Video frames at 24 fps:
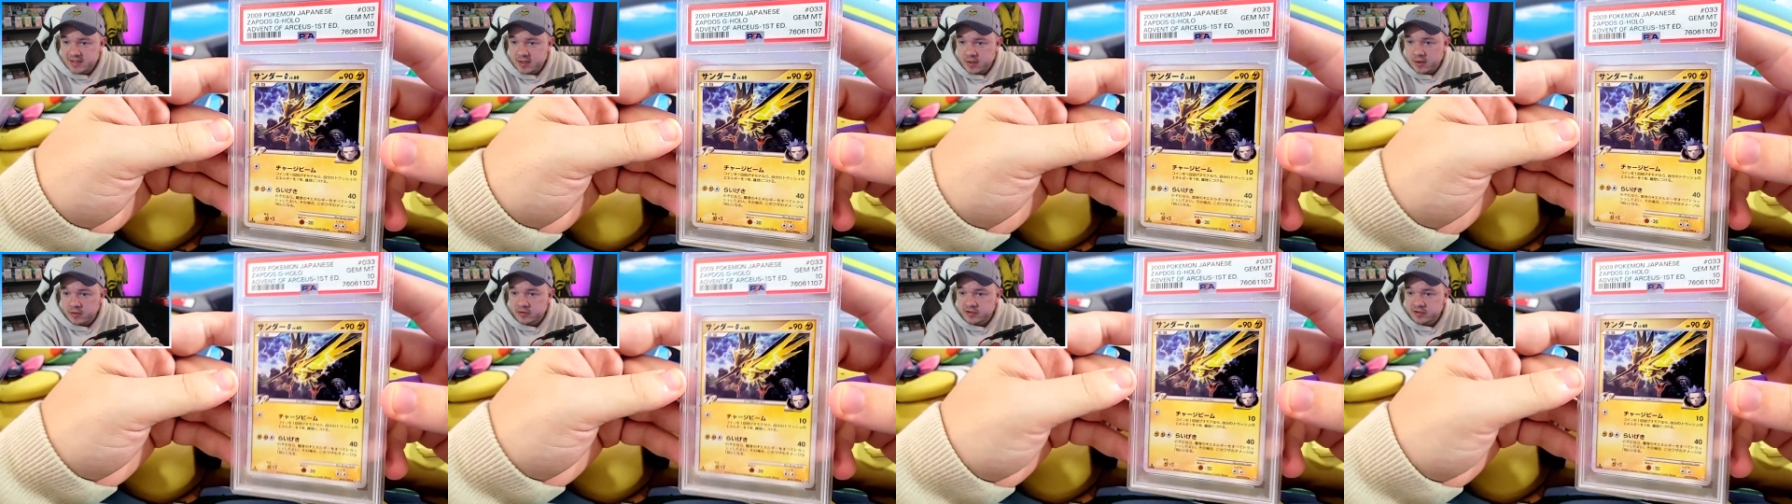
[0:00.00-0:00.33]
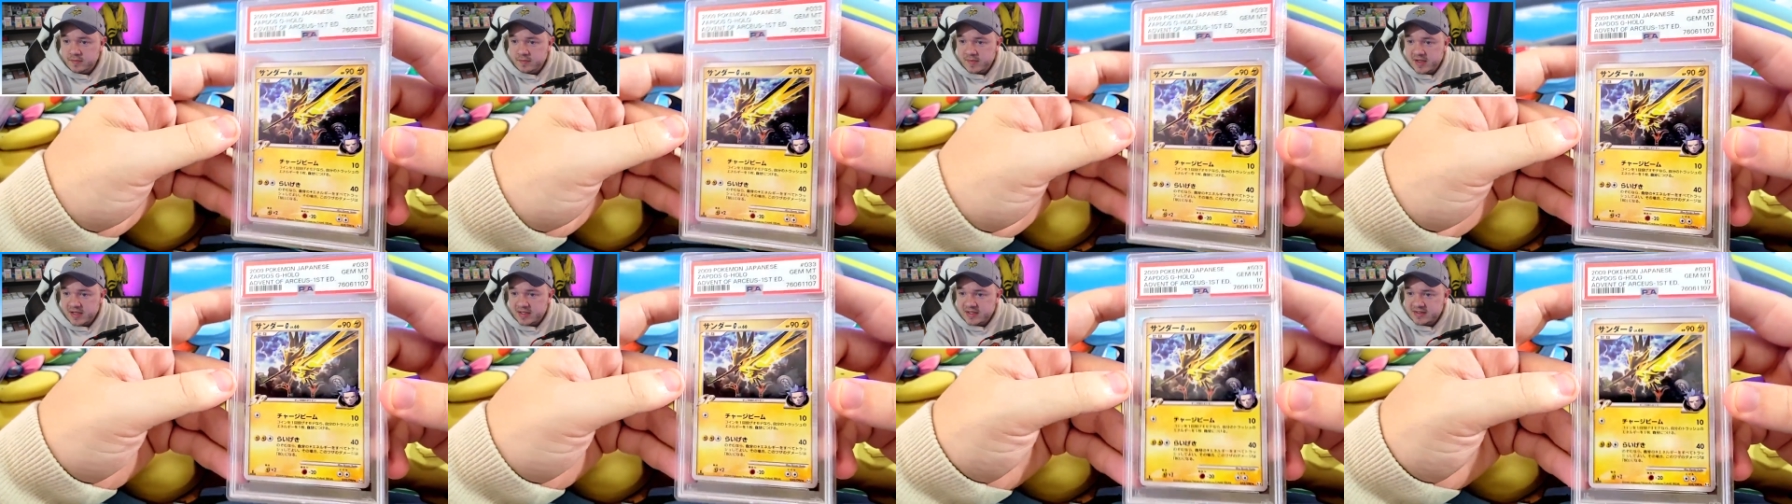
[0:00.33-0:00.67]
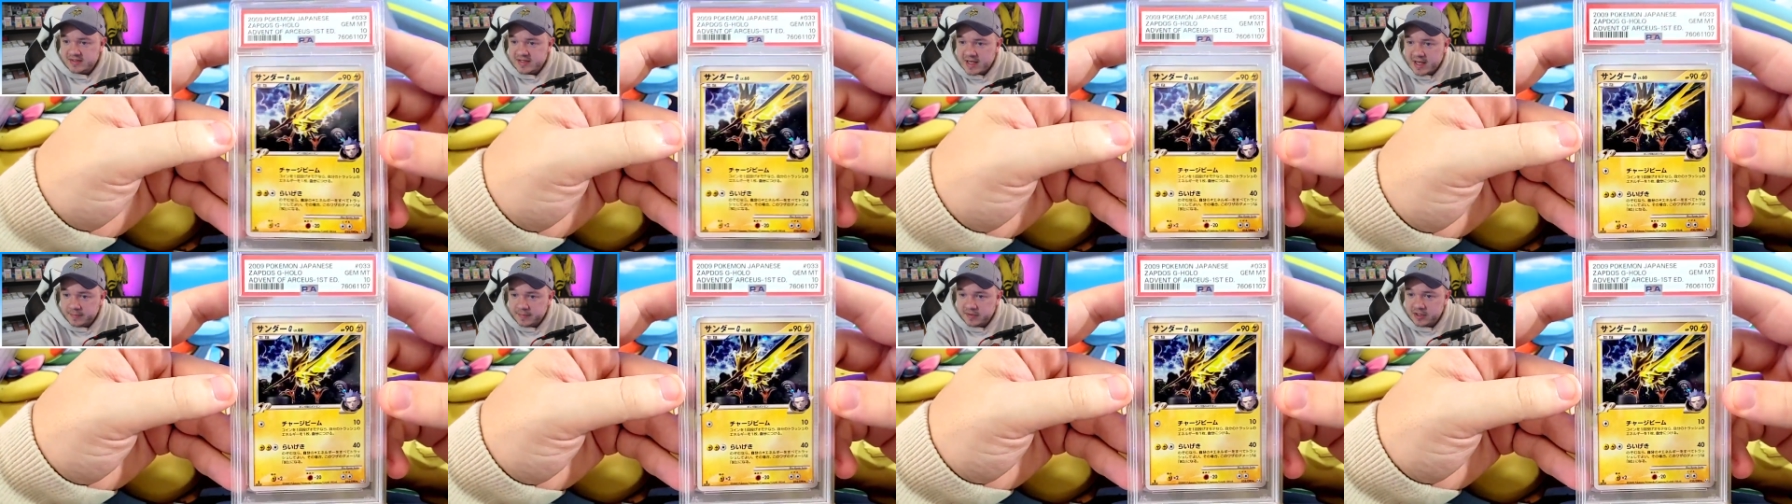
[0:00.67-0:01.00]
the ultimate
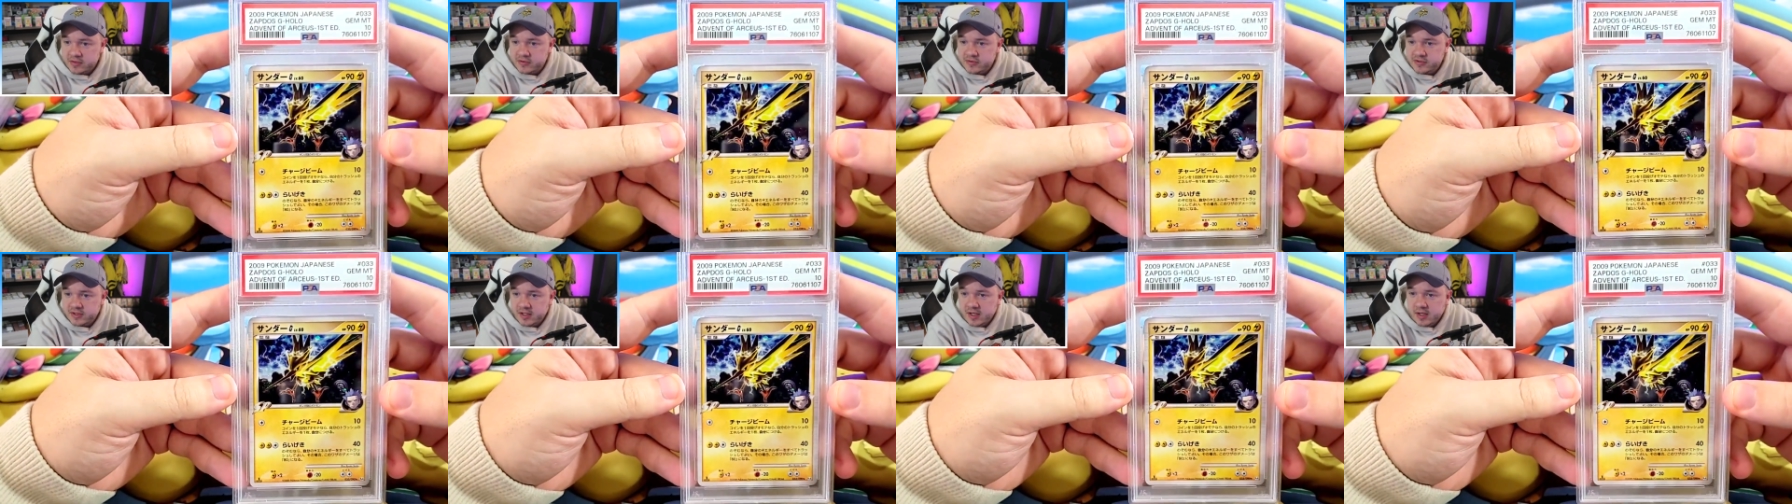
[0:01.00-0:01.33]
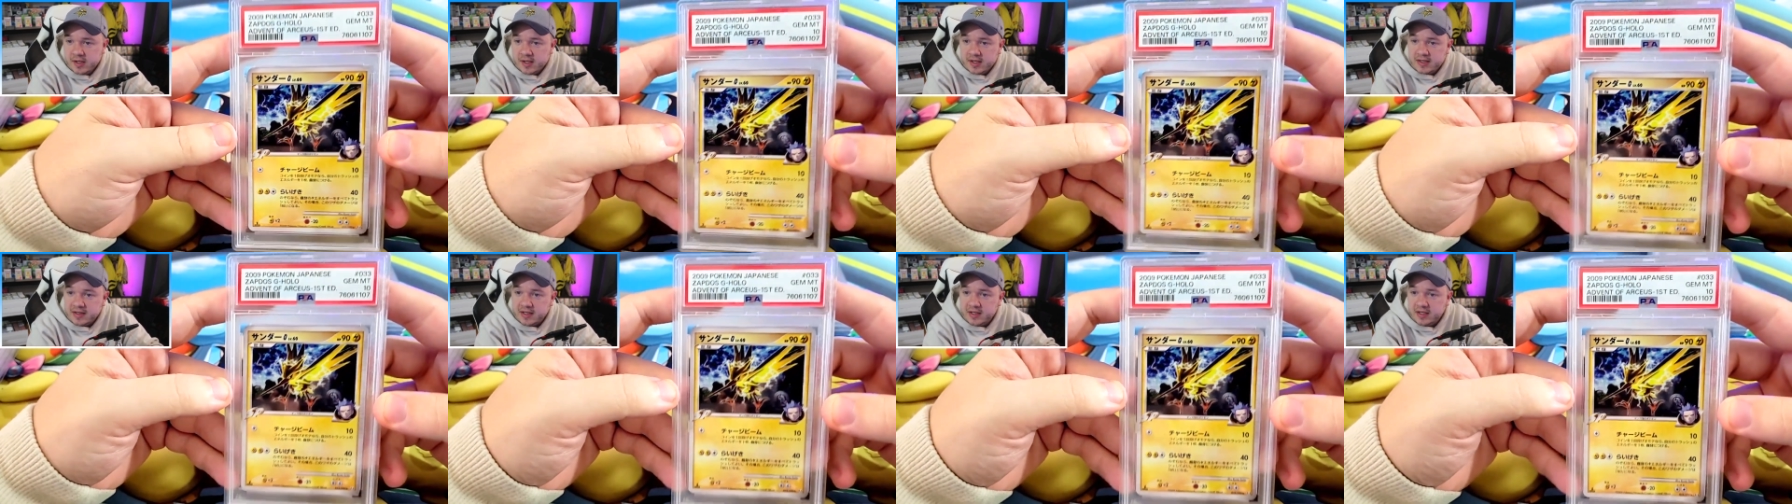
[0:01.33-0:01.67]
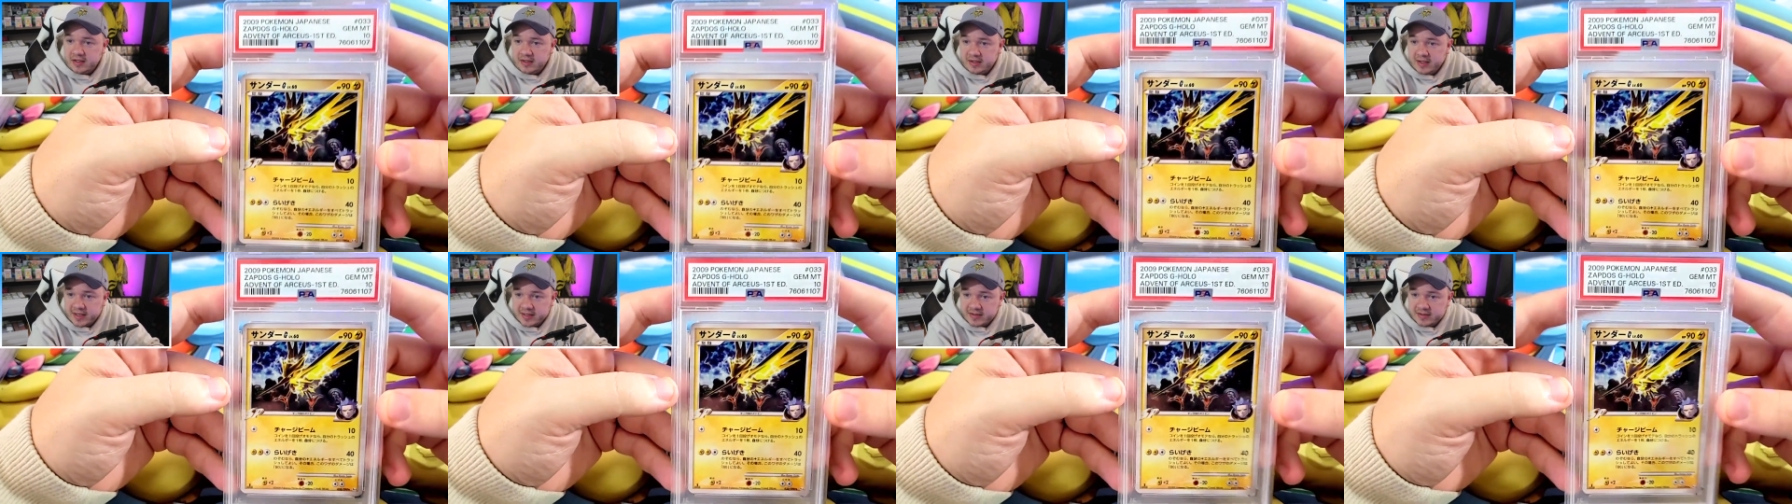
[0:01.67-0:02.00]
Zapdos
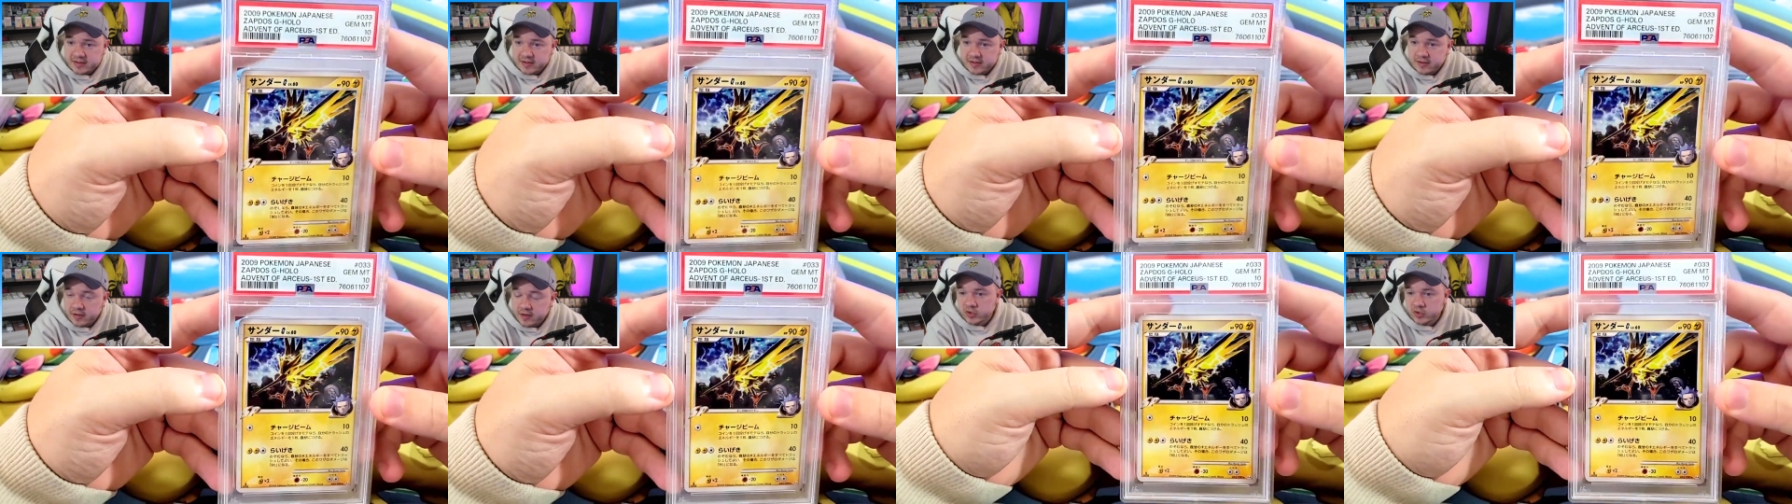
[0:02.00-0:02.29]
collector.